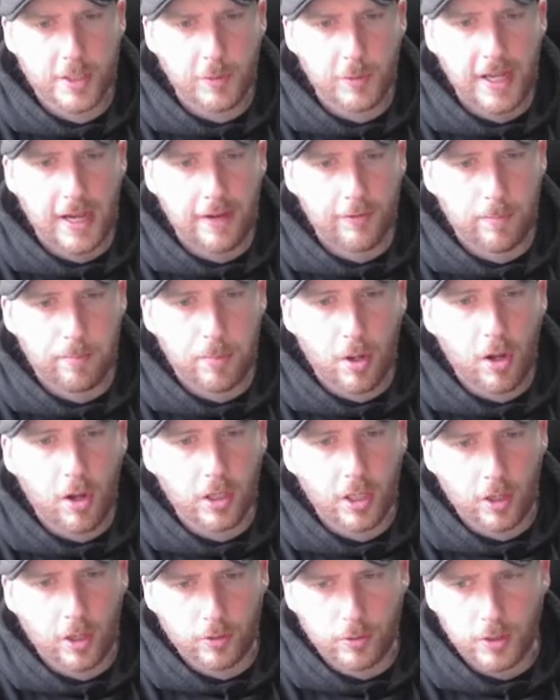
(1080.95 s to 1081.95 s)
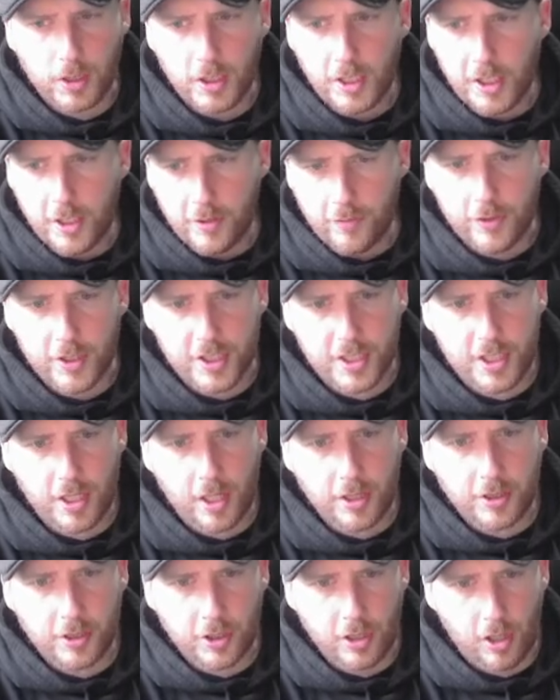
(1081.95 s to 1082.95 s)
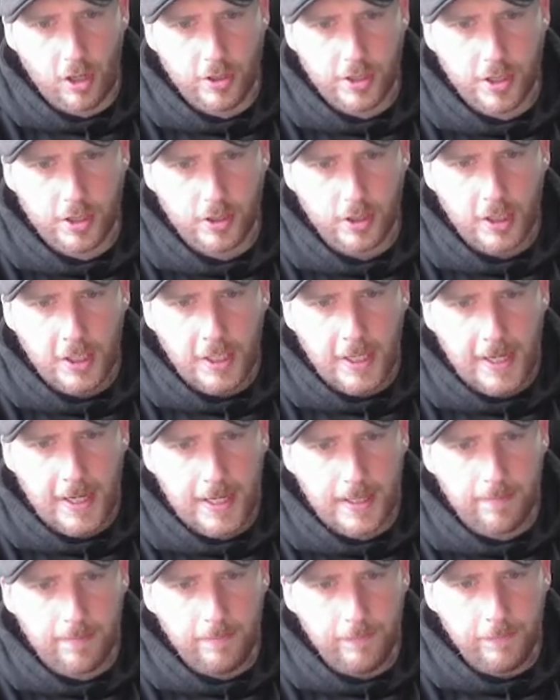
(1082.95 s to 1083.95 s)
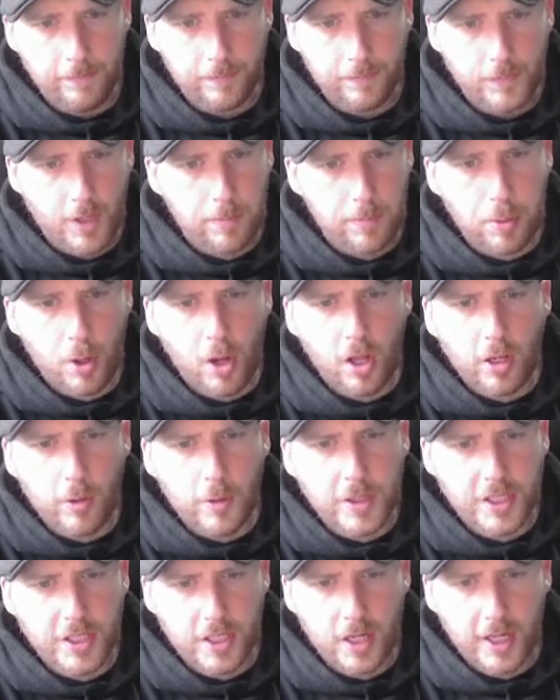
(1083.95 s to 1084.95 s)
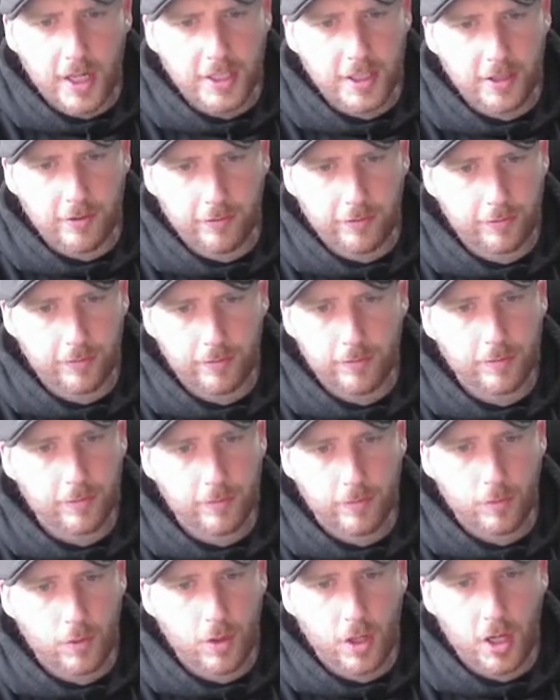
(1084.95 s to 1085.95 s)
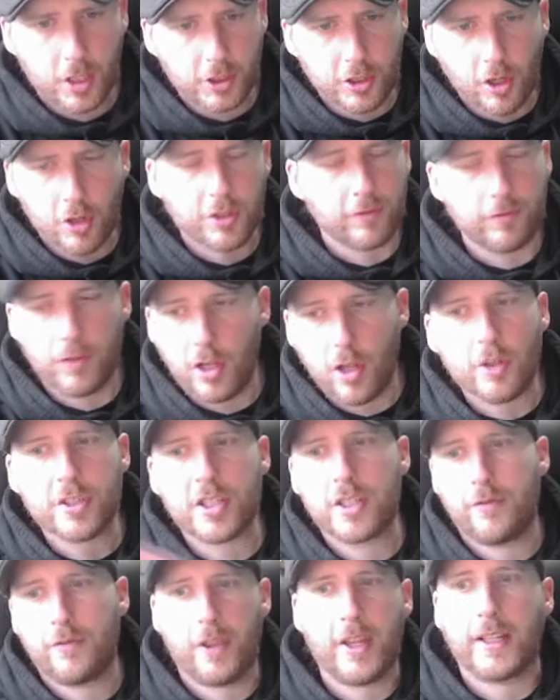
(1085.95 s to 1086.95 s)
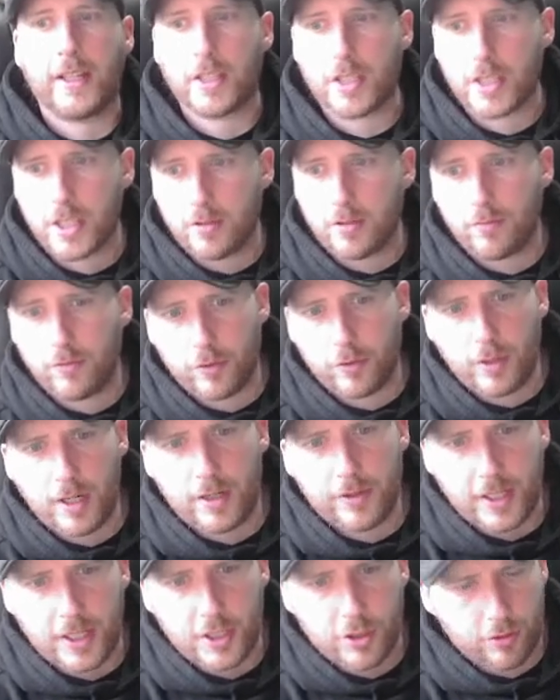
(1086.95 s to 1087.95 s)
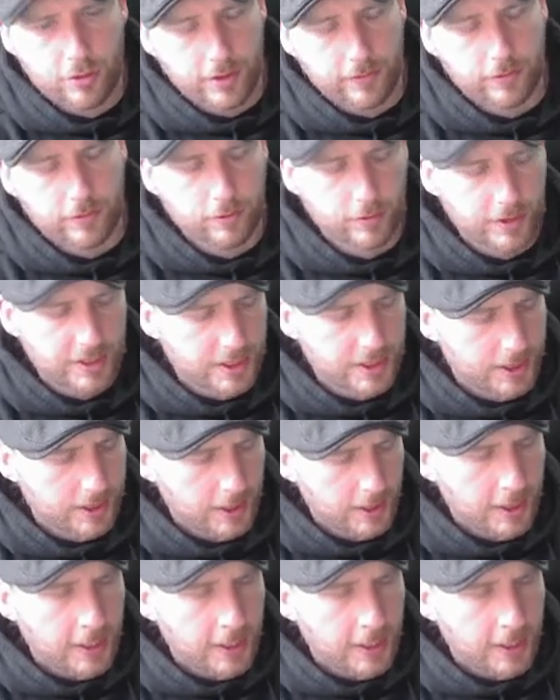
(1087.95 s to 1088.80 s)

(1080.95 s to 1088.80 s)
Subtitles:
We have Apollo, the sun god. Apollo is kind of a god of lots of things throughout the history of Greece.